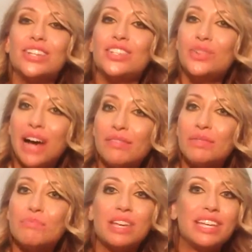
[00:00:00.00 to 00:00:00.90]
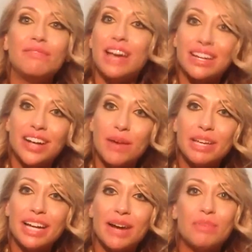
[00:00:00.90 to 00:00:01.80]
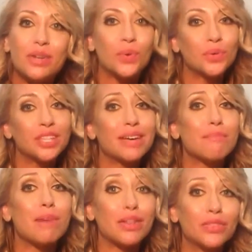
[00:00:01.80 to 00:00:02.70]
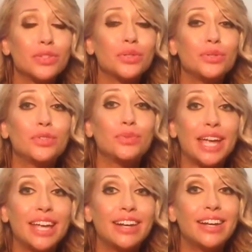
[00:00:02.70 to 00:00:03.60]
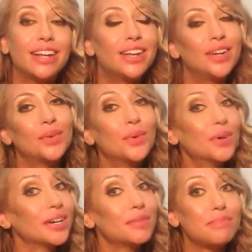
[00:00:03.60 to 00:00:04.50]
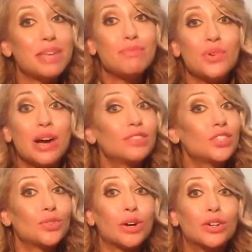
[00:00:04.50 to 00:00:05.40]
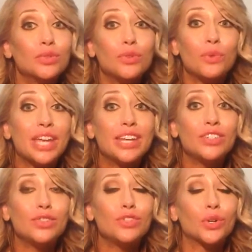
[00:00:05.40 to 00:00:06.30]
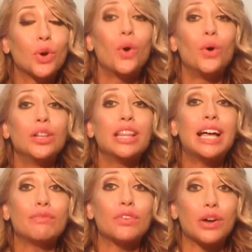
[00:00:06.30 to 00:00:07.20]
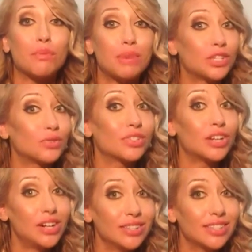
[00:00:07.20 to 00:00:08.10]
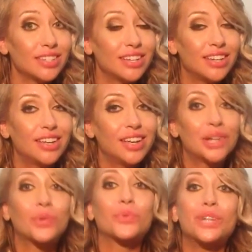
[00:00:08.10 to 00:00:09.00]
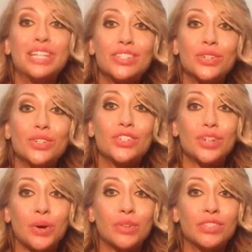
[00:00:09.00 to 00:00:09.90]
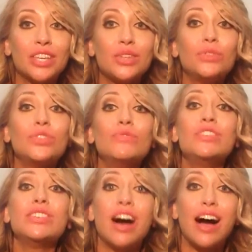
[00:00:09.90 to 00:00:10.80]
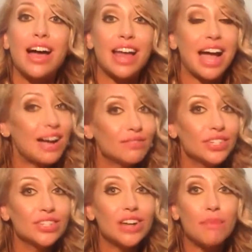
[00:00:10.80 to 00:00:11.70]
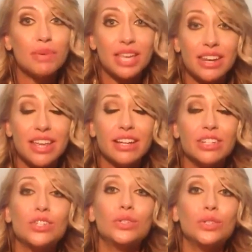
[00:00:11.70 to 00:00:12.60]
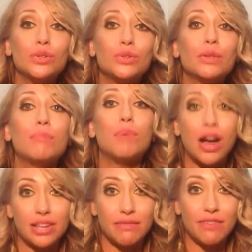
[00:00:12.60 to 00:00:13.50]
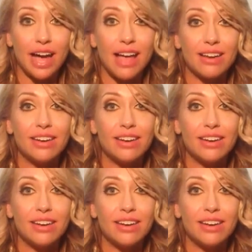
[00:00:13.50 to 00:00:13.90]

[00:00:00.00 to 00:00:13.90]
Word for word: Do you have a big event coming up and only a month to lose weight? Or maybe you have struggled with weight issues your whole life without much results? Research shows that you do not have to stop eating to lose body fat.